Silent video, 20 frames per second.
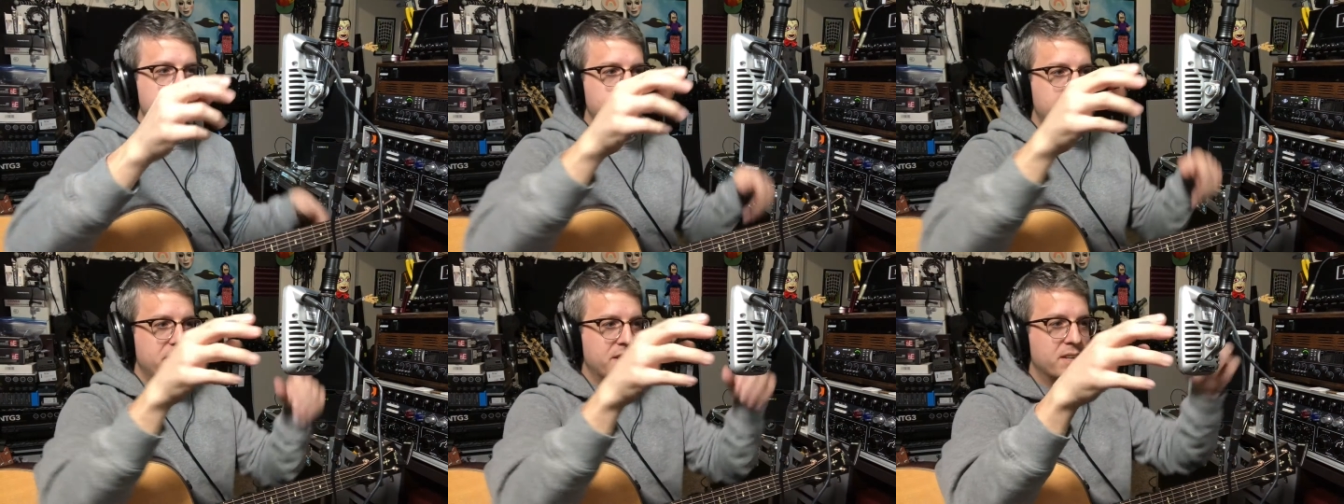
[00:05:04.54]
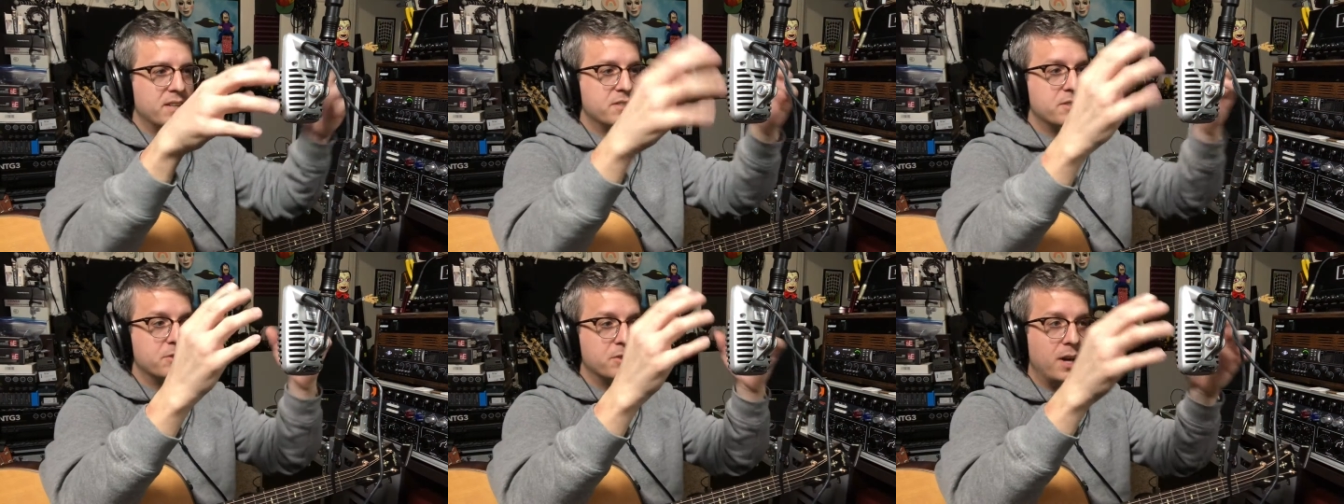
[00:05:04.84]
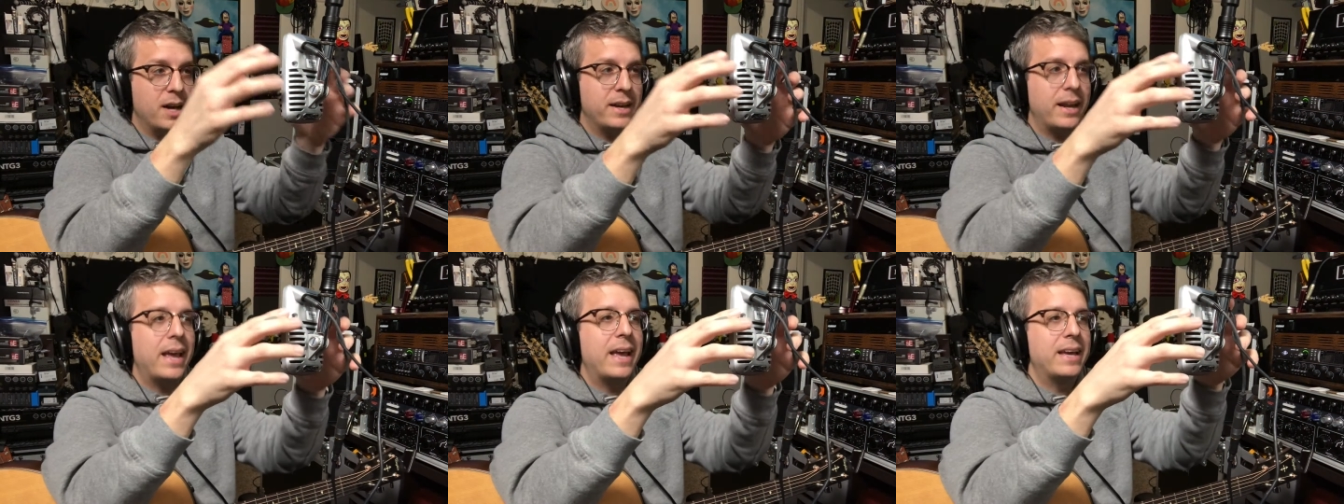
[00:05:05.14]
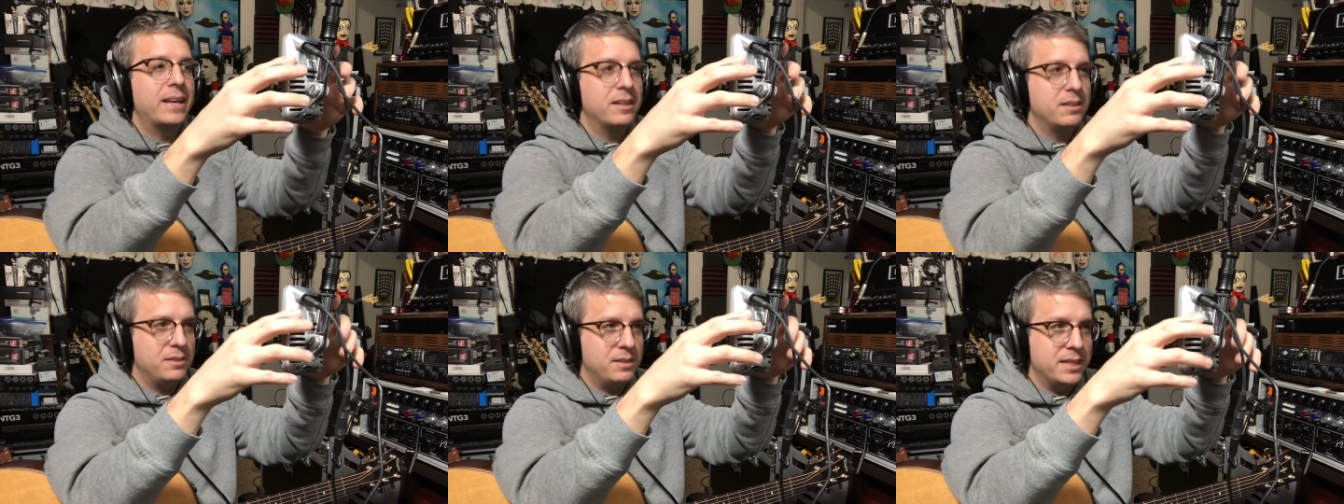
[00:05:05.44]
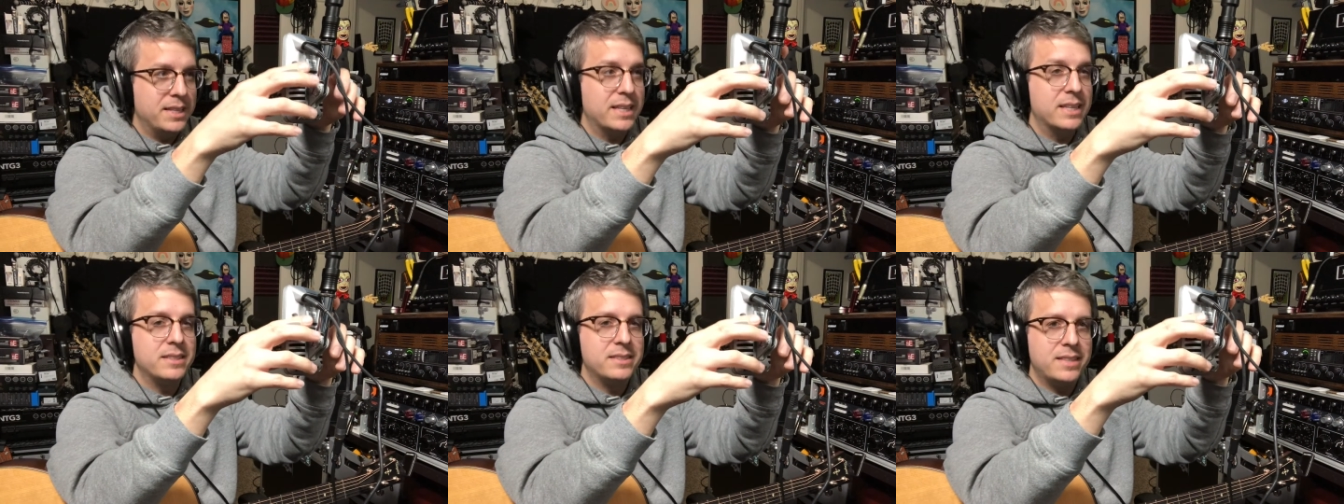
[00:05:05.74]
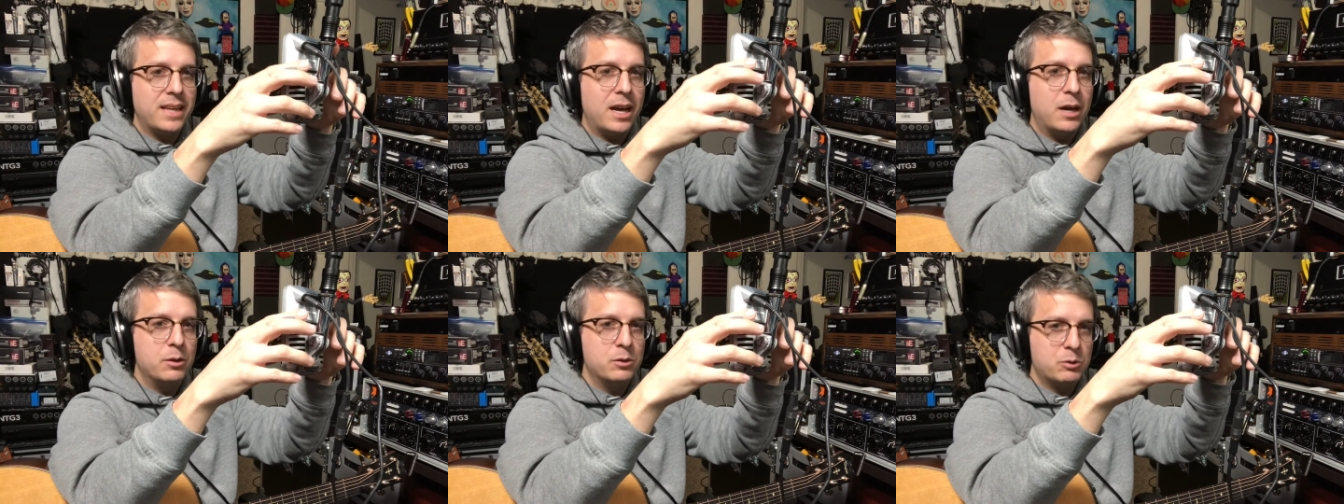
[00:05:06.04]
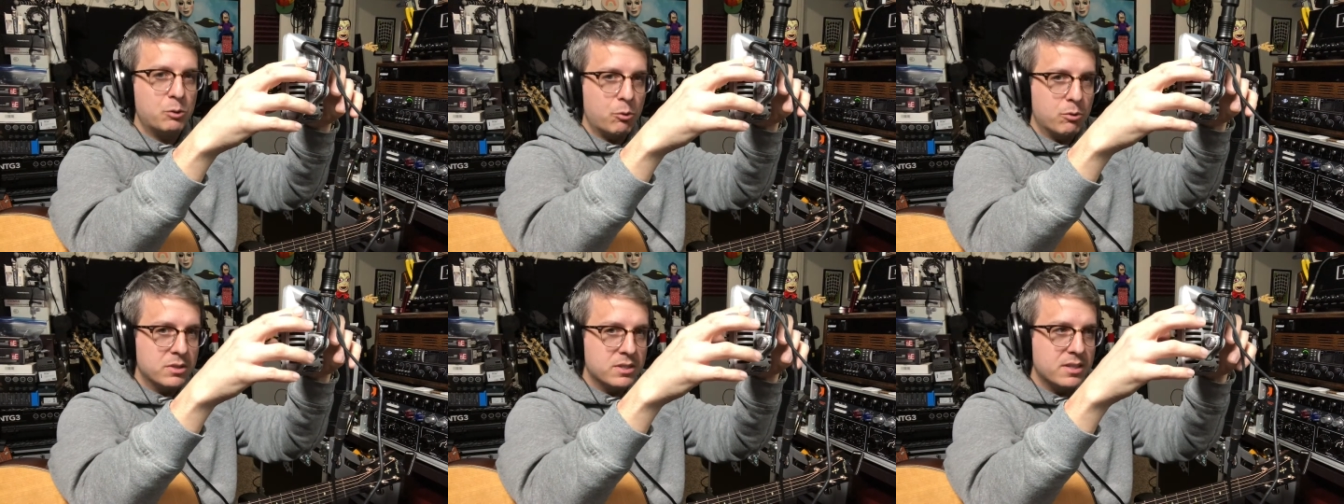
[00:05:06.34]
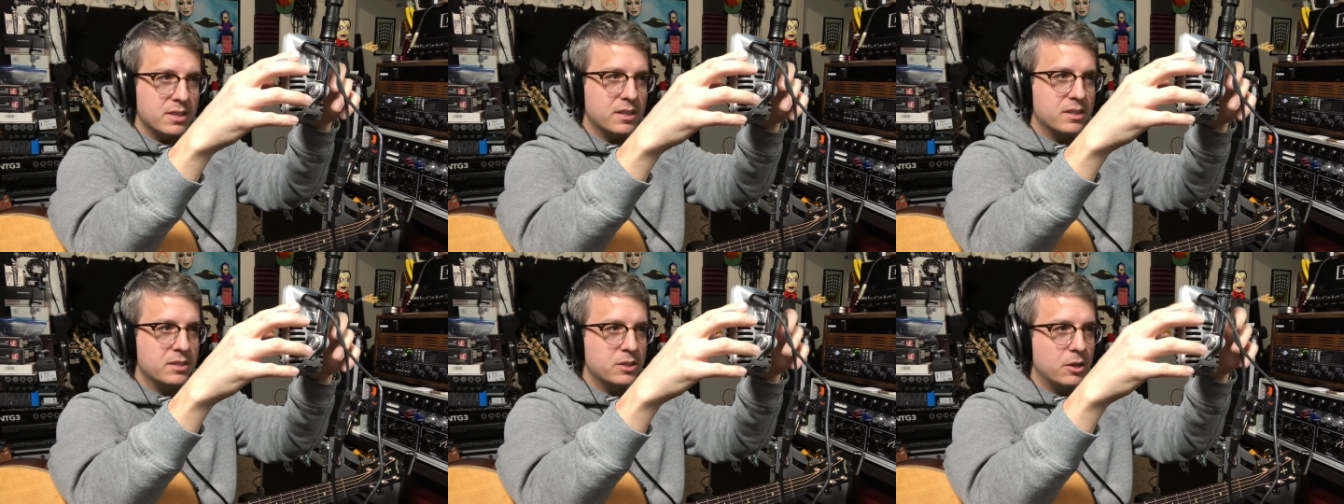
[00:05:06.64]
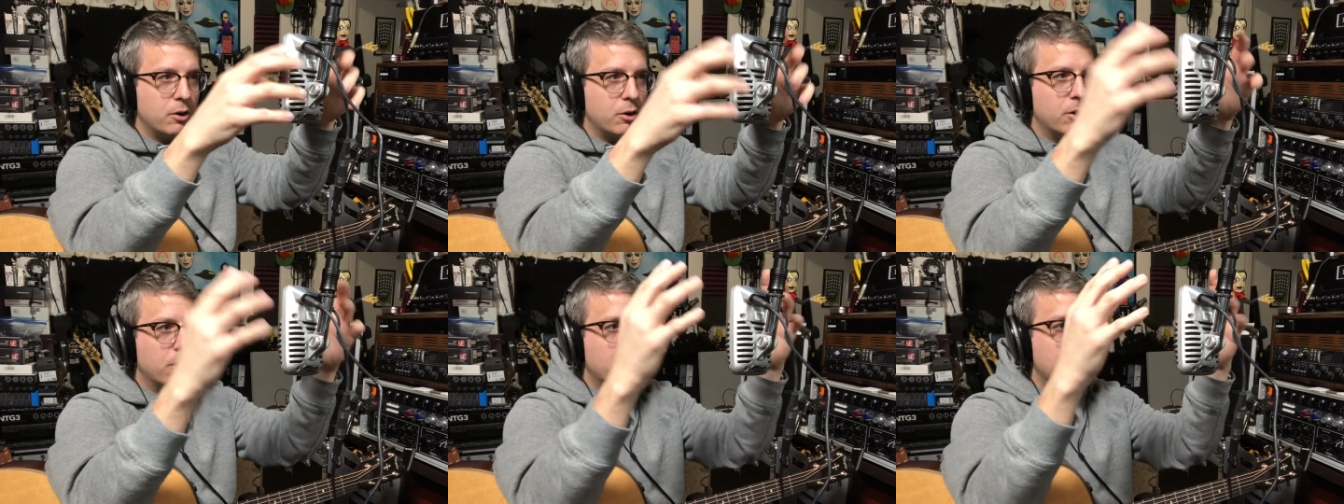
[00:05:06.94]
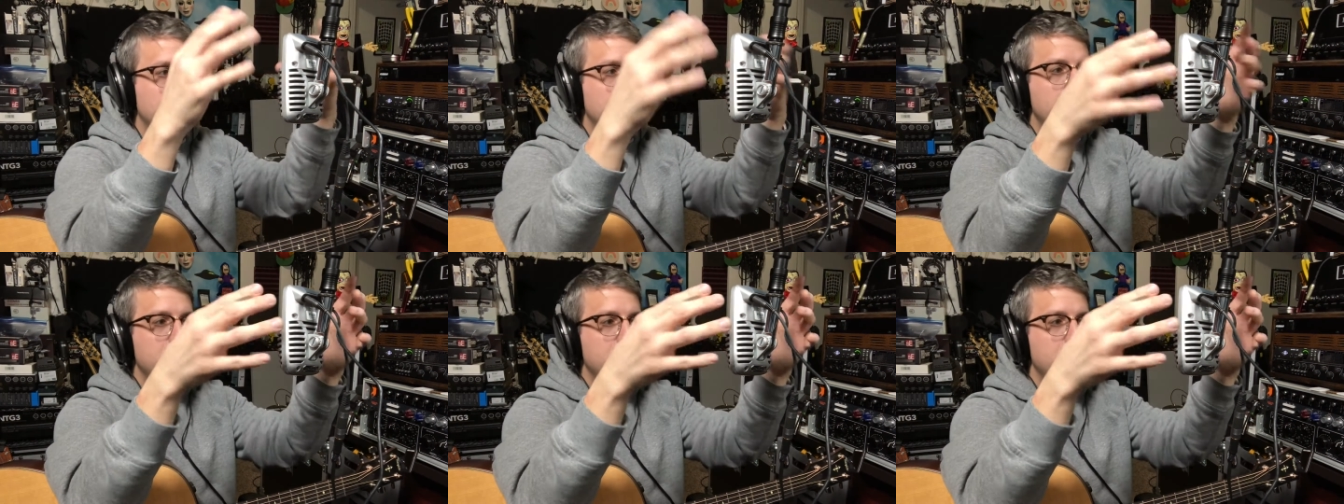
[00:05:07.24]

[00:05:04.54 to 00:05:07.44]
because you're not angling it down towards the guitar.